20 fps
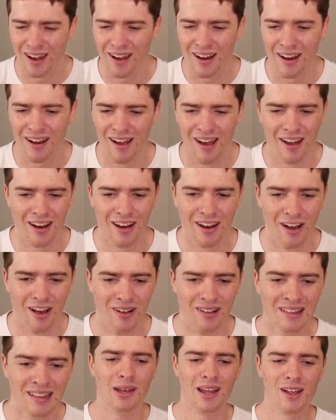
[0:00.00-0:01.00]
I don't
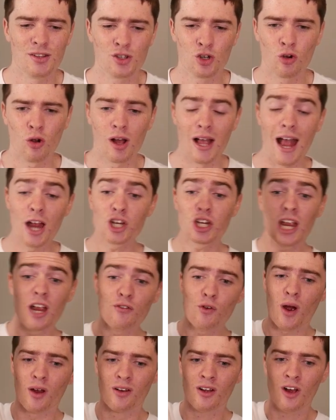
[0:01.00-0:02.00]
know. But let's cross. Actually,
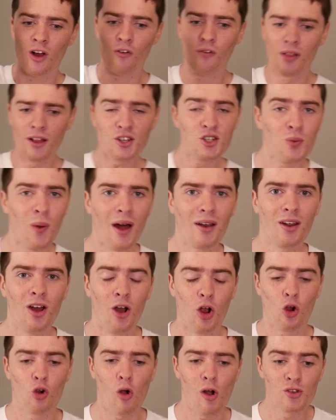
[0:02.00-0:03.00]
everyone, for this one,
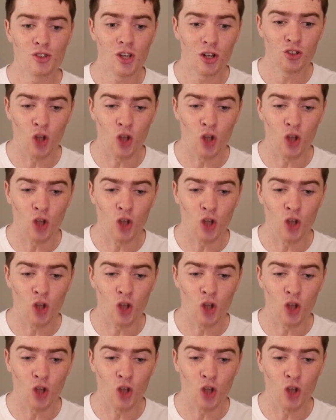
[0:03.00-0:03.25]
cross